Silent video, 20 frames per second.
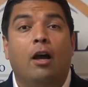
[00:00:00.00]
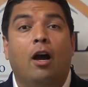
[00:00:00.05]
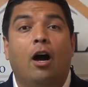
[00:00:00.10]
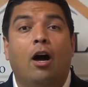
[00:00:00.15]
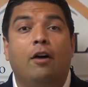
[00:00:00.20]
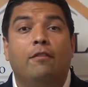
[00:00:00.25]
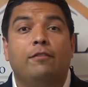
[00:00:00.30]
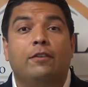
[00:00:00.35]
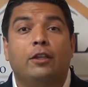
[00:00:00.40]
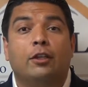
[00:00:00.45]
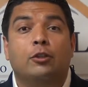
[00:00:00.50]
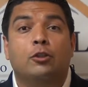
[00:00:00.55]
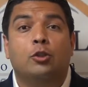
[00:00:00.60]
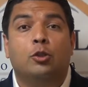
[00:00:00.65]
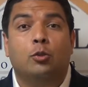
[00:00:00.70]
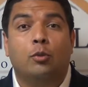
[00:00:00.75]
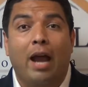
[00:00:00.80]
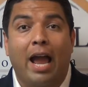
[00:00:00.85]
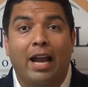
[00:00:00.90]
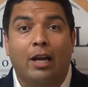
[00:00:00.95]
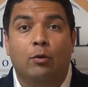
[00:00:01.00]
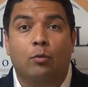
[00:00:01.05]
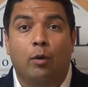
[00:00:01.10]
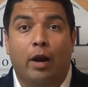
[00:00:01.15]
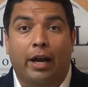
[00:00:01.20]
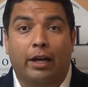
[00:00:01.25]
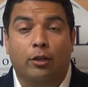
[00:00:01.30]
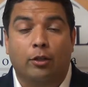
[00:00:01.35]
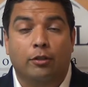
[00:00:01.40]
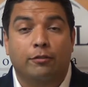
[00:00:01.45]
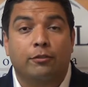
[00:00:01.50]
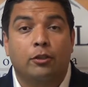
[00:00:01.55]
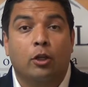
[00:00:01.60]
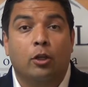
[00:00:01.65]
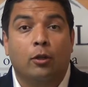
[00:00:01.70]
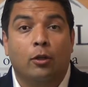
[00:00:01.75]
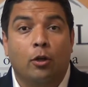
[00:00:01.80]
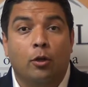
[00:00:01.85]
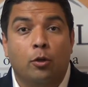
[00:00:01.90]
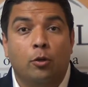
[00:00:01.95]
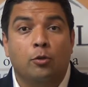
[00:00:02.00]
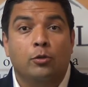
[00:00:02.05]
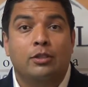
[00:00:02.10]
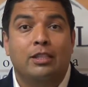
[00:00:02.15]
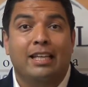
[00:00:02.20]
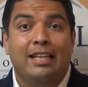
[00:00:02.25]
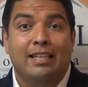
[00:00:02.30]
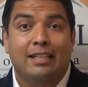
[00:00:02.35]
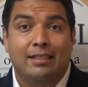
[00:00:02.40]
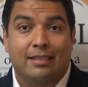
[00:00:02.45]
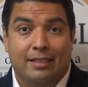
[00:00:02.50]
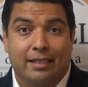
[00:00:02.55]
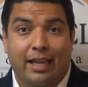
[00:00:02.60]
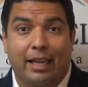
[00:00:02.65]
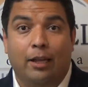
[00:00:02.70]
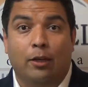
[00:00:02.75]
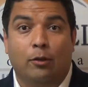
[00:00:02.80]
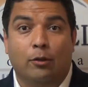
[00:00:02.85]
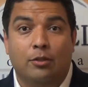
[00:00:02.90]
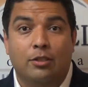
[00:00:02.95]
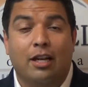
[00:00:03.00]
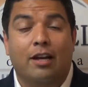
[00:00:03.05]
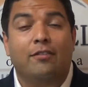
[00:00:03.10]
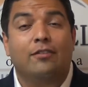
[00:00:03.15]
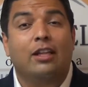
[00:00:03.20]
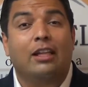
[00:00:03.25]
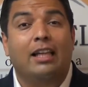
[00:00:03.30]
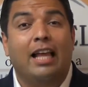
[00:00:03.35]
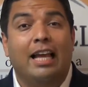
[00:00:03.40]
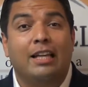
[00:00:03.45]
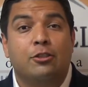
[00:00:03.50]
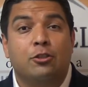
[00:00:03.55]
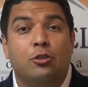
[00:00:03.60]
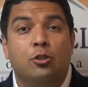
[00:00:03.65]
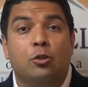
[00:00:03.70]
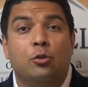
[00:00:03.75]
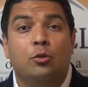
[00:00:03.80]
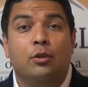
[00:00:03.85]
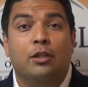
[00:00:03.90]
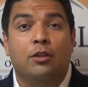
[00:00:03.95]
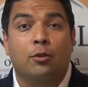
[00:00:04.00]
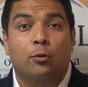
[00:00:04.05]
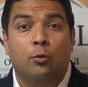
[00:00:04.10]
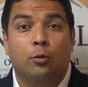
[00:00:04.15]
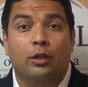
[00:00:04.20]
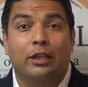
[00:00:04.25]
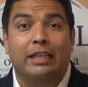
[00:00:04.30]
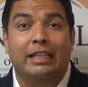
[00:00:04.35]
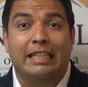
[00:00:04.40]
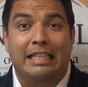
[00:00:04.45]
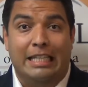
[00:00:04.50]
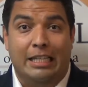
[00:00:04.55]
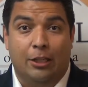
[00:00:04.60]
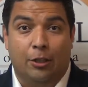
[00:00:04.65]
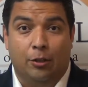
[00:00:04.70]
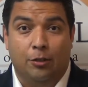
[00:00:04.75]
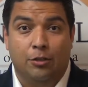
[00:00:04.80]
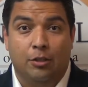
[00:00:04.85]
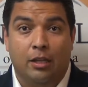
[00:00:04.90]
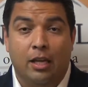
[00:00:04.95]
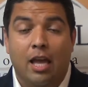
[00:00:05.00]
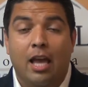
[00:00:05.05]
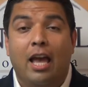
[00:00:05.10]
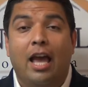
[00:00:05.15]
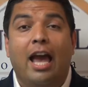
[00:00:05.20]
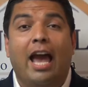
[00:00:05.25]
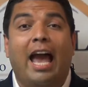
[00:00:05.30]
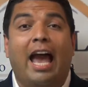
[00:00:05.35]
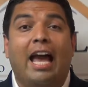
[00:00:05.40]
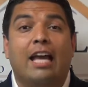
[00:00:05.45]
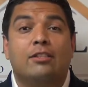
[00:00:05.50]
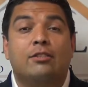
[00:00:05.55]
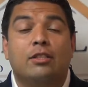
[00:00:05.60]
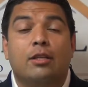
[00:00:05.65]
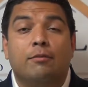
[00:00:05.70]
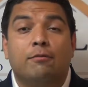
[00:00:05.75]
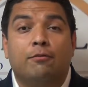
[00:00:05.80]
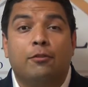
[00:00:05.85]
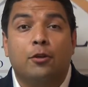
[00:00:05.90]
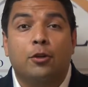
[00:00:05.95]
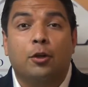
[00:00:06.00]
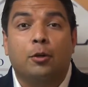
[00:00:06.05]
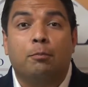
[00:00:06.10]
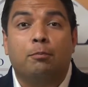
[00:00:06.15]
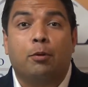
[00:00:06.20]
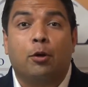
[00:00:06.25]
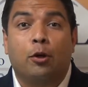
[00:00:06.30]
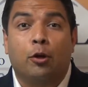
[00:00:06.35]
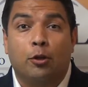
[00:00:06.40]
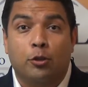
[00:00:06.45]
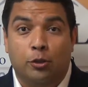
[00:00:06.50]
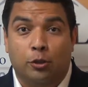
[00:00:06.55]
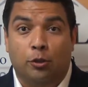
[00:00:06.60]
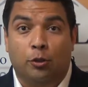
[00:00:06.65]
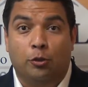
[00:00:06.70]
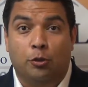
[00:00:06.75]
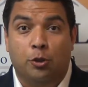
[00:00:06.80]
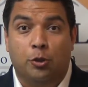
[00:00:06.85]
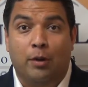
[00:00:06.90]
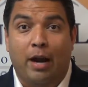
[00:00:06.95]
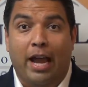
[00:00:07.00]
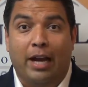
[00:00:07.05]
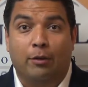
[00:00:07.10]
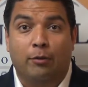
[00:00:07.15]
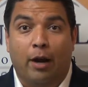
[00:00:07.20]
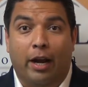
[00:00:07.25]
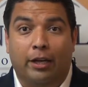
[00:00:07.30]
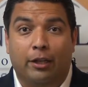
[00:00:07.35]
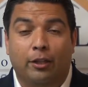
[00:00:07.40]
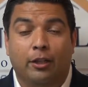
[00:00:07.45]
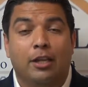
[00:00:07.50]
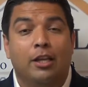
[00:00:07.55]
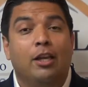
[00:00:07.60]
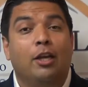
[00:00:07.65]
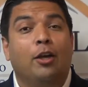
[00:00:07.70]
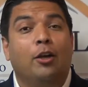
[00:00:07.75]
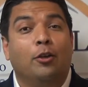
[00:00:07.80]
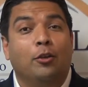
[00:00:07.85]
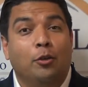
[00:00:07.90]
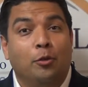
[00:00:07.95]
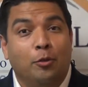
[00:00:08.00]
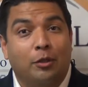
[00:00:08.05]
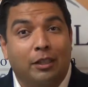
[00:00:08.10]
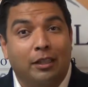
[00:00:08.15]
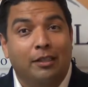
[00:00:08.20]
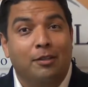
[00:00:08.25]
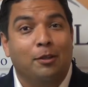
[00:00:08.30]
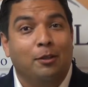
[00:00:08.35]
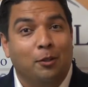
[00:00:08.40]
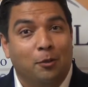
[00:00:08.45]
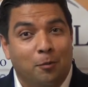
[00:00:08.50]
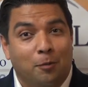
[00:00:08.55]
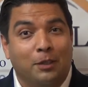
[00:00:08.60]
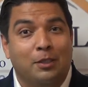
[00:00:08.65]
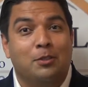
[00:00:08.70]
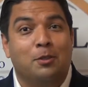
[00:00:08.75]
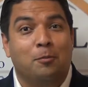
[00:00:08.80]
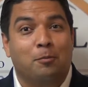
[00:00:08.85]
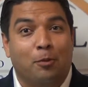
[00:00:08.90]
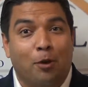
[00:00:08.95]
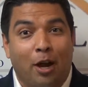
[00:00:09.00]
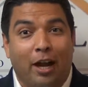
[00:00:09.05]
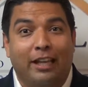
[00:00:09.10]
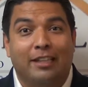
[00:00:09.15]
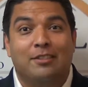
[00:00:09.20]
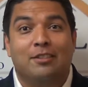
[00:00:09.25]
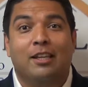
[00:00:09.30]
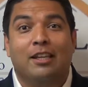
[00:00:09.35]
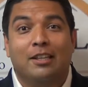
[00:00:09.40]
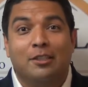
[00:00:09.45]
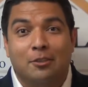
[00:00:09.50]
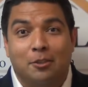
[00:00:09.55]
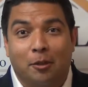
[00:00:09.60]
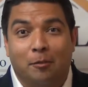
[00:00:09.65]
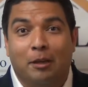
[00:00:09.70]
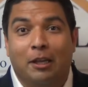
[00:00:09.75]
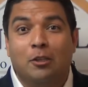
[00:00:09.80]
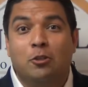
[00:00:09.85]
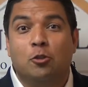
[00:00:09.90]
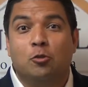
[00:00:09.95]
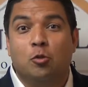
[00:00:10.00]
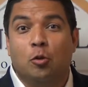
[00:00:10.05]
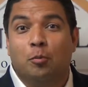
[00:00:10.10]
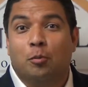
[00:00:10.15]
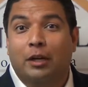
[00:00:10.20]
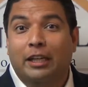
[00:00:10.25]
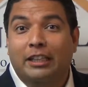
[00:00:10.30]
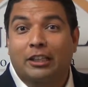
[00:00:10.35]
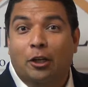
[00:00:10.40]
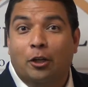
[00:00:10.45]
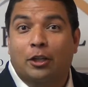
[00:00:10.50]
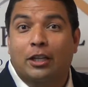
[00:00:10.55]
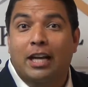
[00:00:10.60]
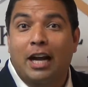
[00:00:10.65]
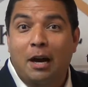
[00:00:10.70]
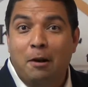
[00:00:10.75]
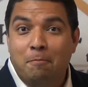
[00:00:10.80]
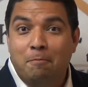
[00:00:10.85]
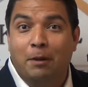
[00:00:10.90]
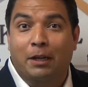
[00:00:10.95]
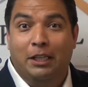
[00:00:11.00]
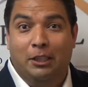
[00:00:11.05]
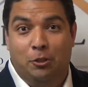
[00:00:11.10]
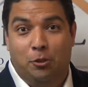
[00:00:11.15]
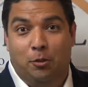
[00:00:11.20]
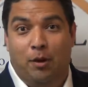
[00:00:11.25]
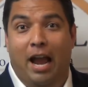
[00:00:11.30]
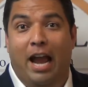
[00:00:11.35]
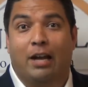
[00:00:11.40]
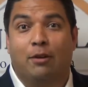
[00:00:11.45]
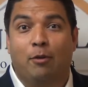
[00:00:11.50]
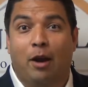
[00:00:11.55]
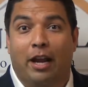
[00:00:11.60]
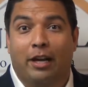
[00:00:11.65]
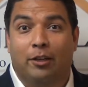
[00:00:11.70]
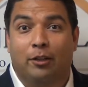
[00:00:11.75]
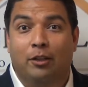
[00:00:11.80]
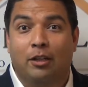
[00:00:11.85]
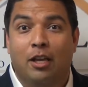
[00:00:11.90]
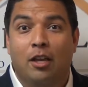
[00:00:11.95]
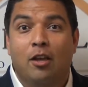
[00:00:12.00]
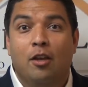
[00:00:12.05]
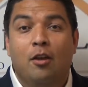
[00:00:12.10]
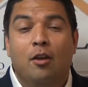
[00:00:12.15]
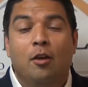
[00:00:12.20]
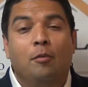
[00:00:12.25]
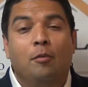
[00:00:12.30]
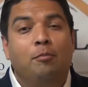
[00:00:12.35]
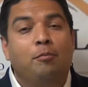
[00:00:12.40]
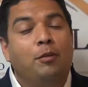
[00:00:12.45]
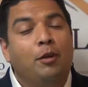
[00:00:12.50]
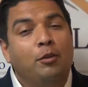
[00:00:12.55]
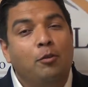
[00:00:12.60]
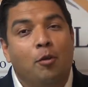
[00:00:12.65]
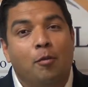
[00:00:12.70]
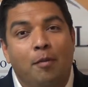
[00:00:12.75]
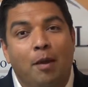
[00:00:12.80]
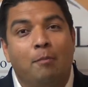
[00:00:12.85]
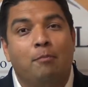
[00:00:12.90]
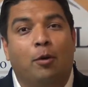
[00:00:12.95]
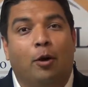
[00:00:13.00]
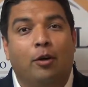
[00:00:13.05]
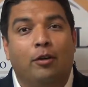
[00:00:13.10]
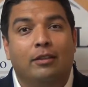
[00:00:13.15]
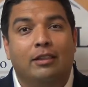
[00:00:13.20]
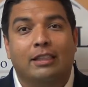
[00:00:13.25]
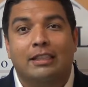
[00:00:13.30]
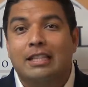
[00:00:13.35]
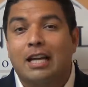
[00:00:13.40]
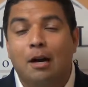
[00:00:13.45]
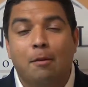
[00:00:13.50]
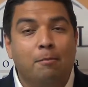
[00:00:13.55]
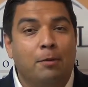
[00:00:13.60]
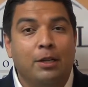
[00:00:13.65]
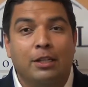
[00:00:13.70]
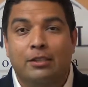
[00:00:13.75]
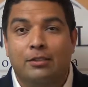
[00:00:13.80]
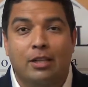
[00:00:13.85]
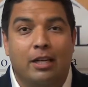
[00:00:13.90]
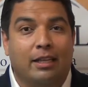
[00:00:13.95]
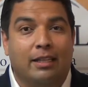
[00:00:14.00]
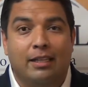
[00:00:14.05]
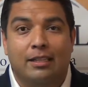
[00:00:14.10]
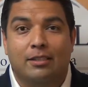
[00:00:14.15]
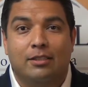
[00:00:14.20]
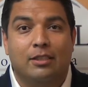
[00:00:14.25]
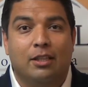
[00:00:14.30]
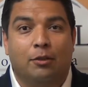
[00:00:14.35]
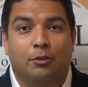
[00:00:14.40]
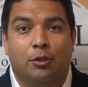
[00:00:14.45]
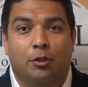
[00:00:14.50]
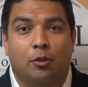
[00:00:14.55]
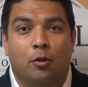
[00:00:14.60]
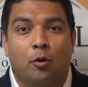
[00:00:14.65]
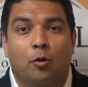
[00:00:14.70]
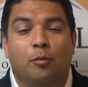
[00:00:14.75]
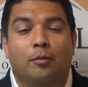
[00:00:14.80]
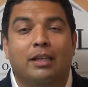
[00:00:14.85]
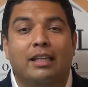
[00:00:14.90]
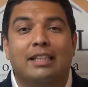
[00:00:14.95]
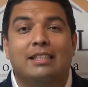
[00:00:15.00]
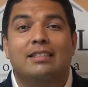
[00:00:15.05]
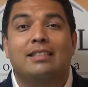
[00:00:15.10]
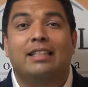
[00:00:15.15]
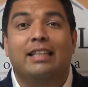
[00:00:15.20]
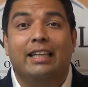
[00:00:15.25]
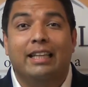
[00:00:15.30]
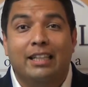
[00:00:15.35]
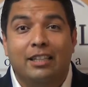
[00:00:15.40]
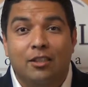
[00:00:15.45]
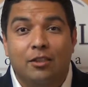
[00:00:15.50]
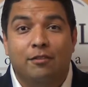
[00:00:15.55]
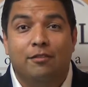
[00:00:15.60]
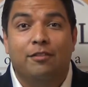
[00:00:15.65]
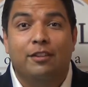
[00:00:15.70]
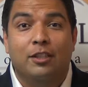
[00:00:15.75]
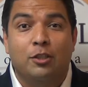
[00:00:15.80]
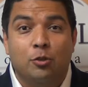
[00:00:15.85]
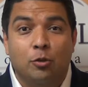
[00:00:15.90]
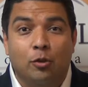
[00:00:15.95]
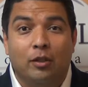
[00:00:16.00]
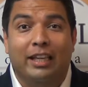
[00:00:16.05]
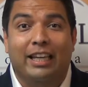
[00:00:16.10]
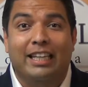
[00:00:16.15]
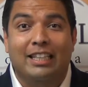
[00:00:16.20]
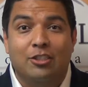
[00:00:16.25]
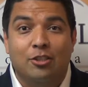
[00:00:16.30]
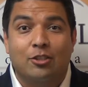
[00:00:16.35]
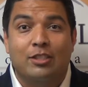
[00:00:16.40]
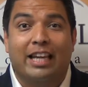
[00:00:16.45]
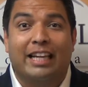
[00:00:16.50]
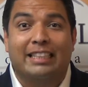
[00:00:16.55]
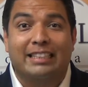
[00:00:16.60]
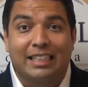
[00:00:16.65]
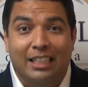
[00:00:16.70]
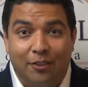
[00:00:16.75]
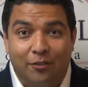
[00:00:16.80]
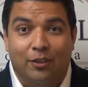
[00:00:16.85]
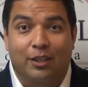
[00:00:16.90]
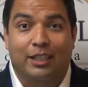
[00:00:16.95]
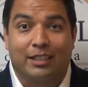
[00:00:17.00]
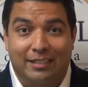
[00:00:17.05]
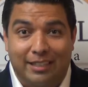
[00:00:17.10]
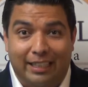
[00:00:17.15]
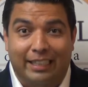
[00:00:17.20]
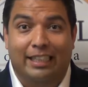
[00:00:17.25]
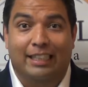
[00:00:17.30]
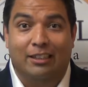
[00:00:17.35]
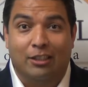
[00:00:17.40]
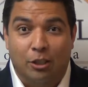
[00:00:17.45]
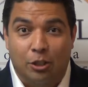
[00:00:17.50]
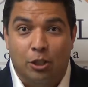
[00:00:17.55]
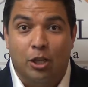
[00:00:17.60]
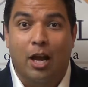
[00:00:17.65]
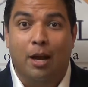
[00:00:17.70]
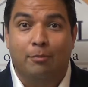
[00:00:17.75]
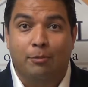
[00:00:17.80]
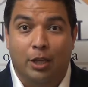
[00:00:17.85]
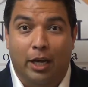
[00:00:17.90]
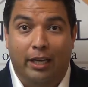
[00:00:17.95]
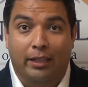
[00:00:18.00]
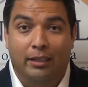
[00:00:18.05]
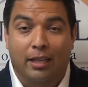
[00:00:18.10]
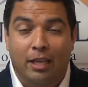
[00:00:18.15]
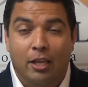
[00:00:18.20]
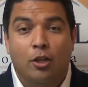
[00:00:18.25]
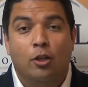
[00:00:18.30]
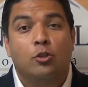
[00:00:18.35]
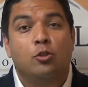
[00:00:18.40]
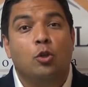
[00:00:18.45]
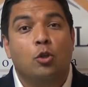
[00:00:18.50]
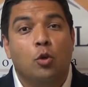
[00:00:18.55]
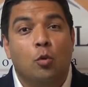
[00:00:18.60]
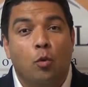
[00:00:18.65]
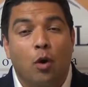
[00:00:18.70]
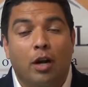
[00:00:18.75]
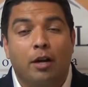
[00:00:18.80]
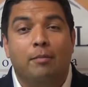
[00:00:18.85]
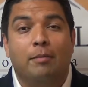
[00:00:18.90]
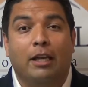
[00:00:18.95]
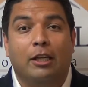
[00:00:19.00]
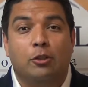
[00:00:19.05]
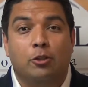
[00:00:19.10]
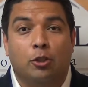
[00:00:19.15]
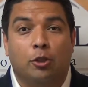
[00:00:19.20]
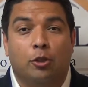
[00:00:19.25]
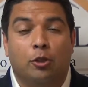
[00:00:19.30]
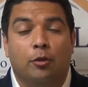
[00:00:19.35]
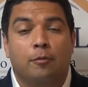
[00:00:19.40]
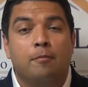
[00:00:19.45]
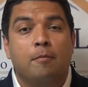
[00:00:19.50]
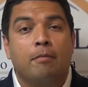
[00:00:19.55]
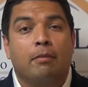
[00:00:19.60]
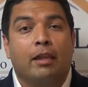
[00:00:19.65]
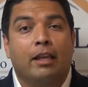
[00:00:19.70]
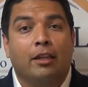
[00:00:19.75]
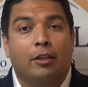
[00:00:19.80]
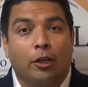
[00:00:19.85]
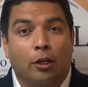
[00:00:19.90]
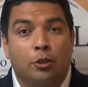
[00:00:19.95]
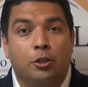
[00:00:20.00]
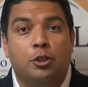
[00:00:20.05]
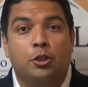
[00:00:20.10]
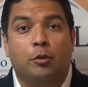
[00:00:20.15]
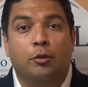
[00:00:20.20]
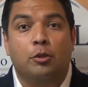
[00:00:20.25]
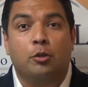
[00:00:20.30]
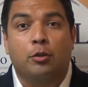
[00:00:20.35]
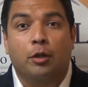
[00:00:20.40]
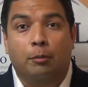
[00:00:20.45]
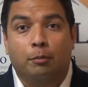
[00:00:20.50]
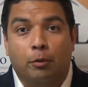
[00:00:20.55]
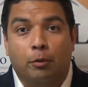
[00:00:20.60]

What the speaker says: of their track record of closed sales of the last 2 to 3 years. Ask them for their personal track record. You'd be surprised, some agents will bring their company track record. But you remember, the company is not going to sell your home. It's the individual agent's activities that get the job done. So you want to make sure they're showing you their